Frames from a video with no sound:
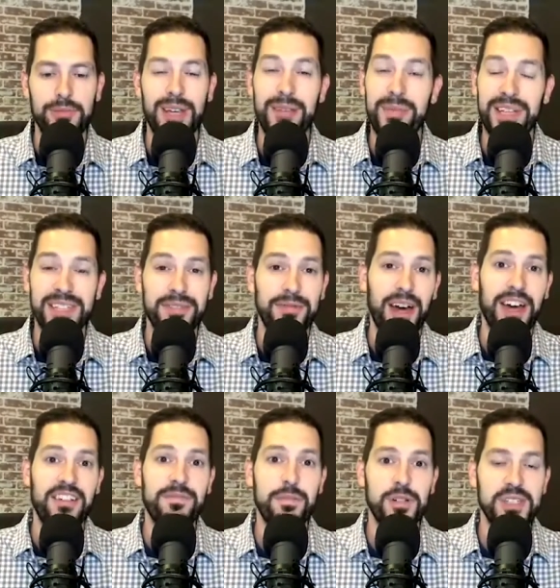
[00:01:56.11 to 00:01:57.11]
Maybe it's
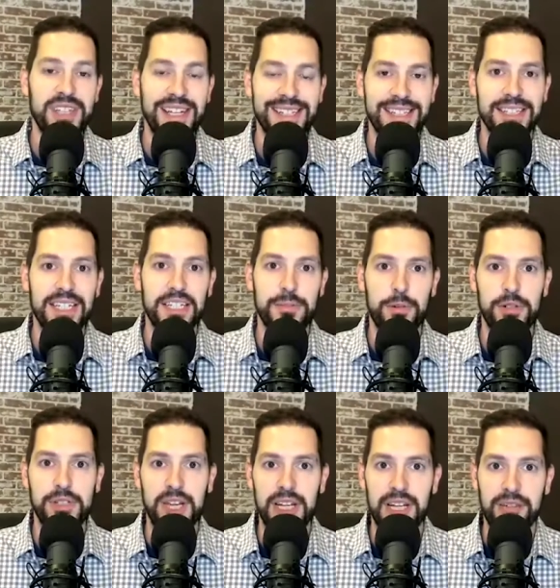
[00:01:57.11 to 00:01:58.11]
5%,
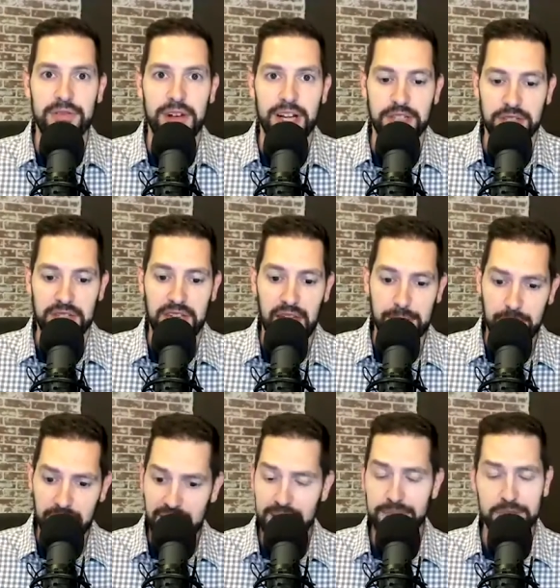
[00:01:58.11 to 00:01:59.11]
6% if it actually came to
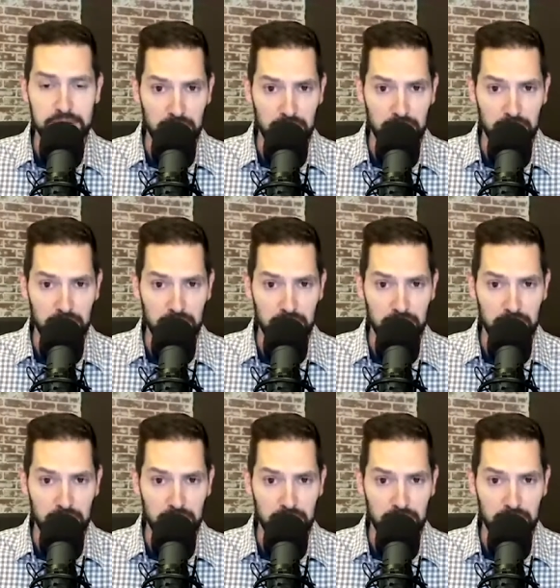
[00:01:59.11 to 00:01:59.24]
that.